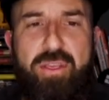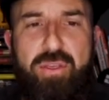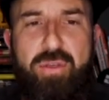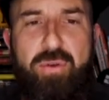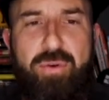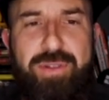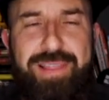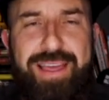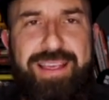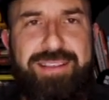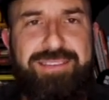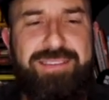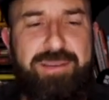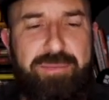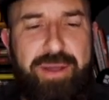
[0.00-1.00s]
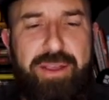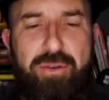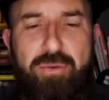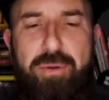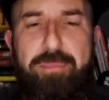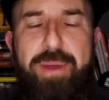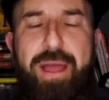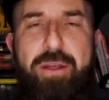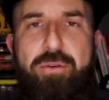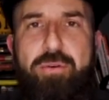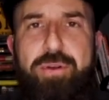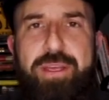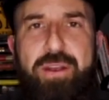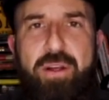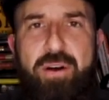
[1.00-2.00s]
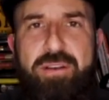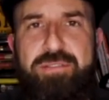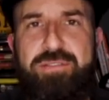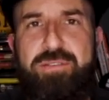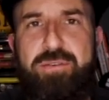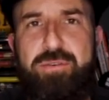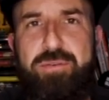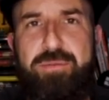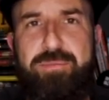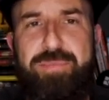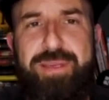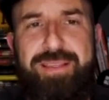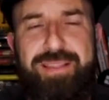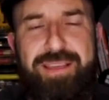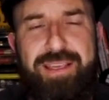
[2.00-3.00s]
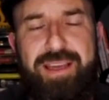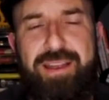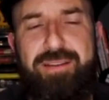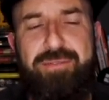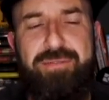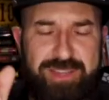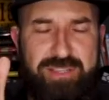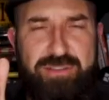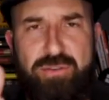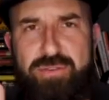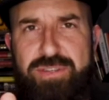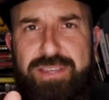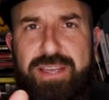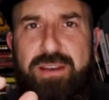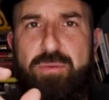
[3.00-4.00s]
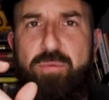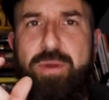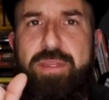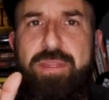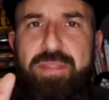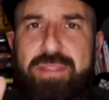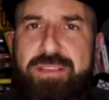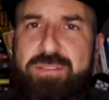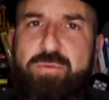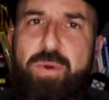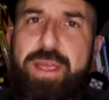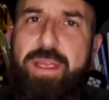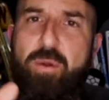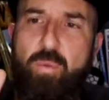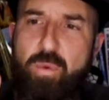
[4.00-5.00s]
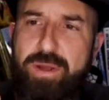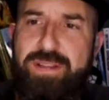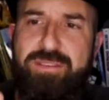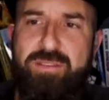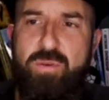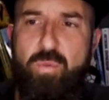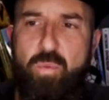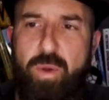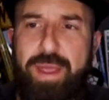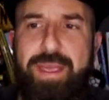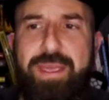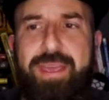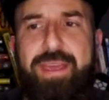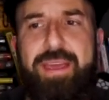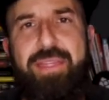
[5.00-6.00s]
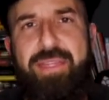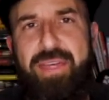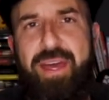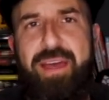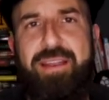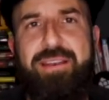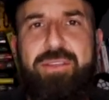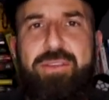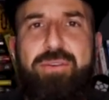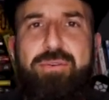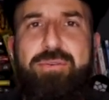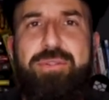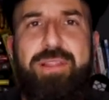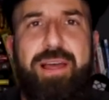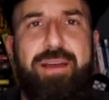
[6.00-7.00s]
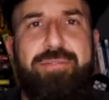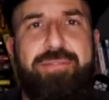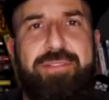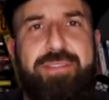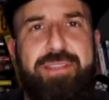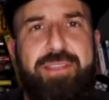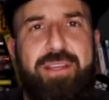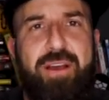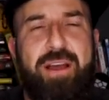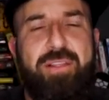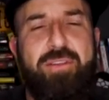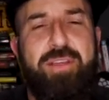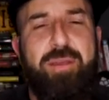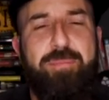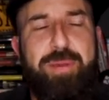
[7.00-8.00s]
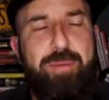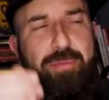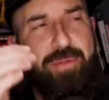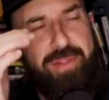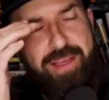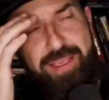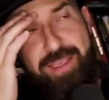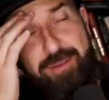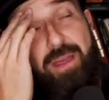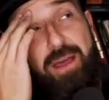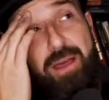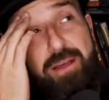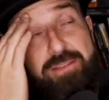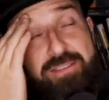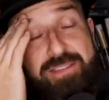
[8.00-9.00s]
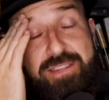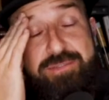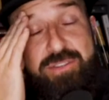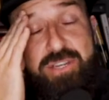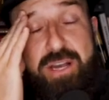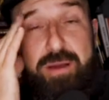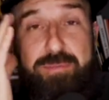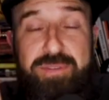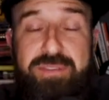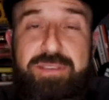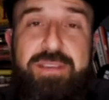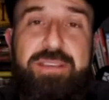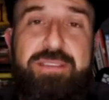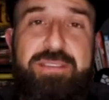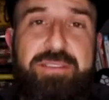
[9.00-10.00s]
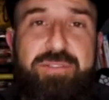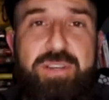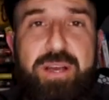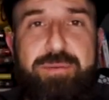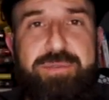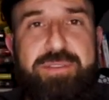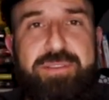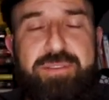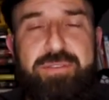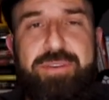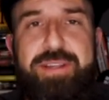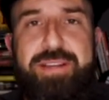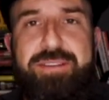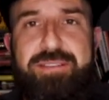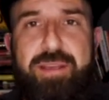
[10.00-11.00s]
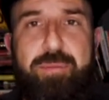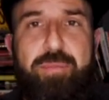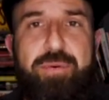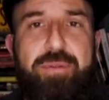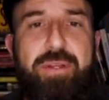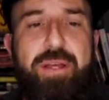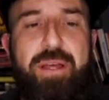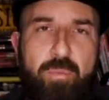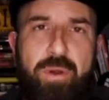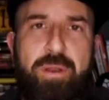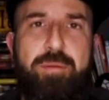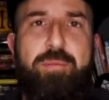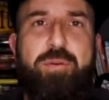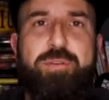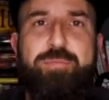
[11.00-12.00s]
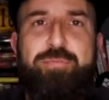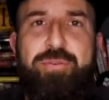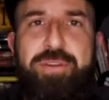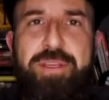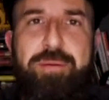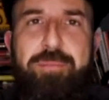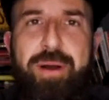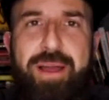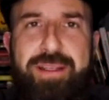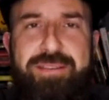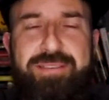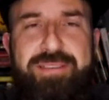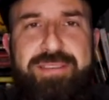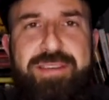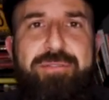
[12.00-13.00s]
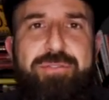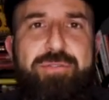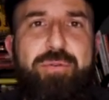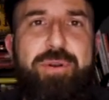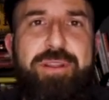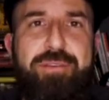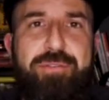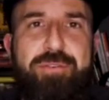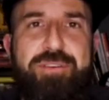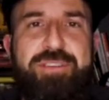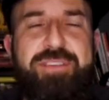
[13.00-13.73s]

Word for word: your legacy, micro and macro, can also be like kind of associated with this wake. What is the wake that you left? I look at people like Steve Jobs. Steve Jobs is a great example. One of the most brilliant minds of the 21st